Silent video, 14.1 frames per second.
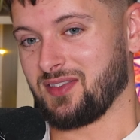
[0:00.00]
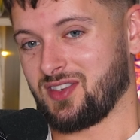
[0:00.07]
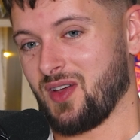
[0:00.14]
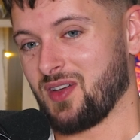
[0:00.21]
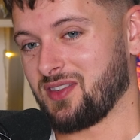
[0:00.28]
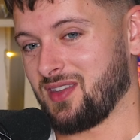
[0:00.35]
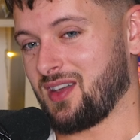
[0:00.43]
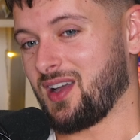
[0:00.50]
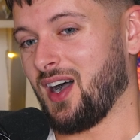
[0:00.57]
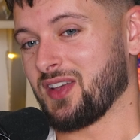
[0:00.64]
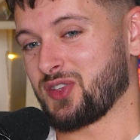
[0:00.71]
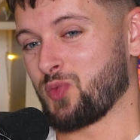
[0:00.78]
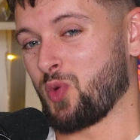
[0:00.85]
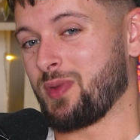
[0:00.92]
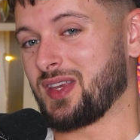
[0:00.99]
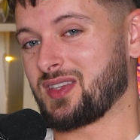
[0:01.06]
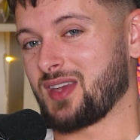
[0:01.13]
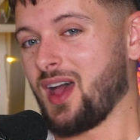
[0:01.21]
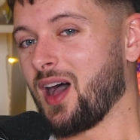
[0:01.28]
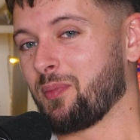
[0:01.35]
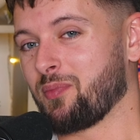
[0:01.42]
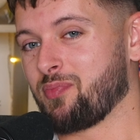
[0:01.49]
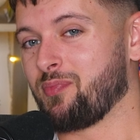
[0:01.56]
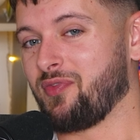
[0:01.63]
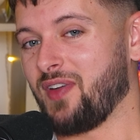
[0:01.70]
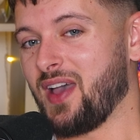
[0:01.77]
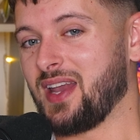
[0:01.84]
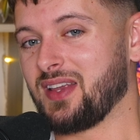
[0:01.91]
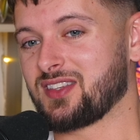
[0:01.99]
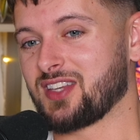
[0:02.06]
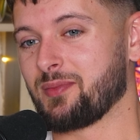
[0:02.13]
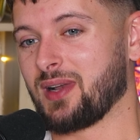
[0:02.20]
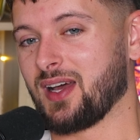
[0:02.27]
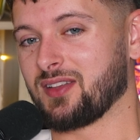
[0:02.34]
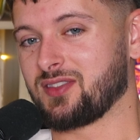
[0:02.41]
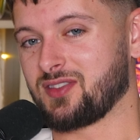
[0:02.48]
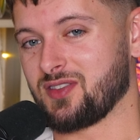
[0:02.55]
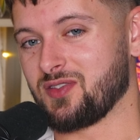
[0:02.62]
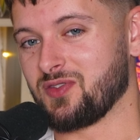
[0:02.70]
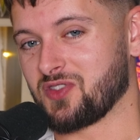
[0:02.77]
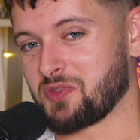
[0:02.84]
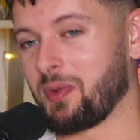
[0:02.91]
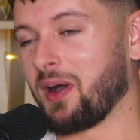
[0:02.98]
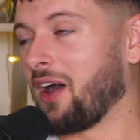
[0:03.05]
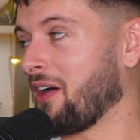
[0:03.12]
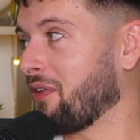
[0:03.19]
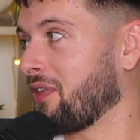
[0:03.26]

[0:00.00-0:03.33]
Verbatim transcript: So the cars will be set up fairly similar to Spa, I